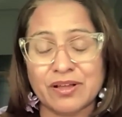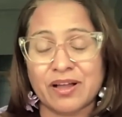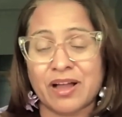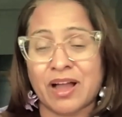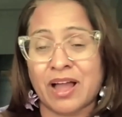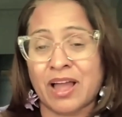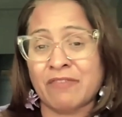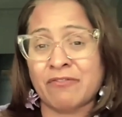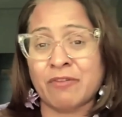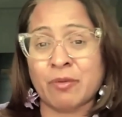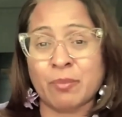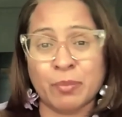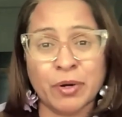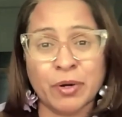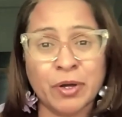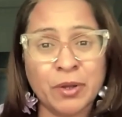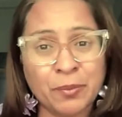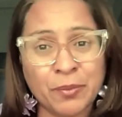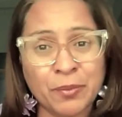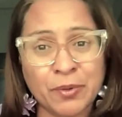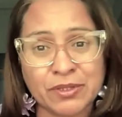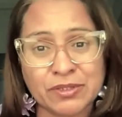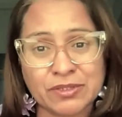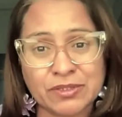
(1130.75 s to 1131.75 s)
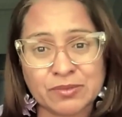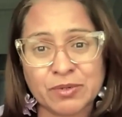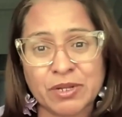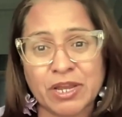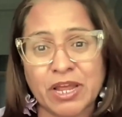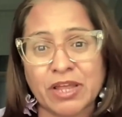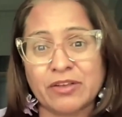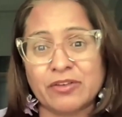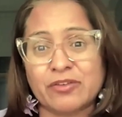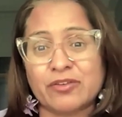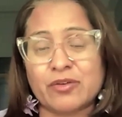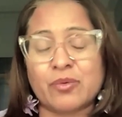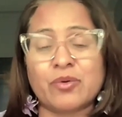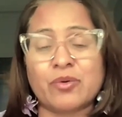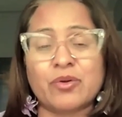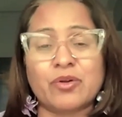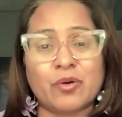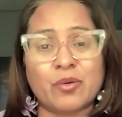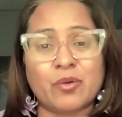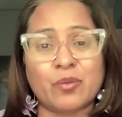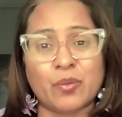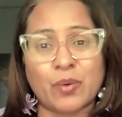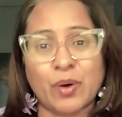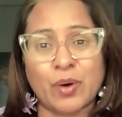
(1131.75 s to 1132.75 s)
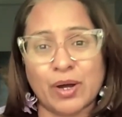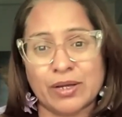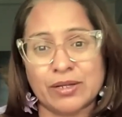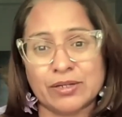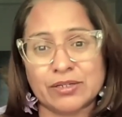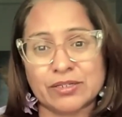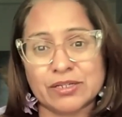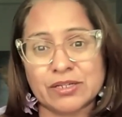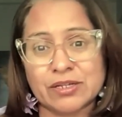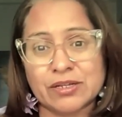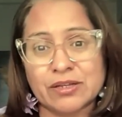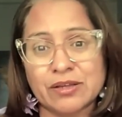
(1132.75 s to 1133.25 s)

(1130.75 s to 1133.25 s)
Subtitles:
I have a purpose, but I don't know what.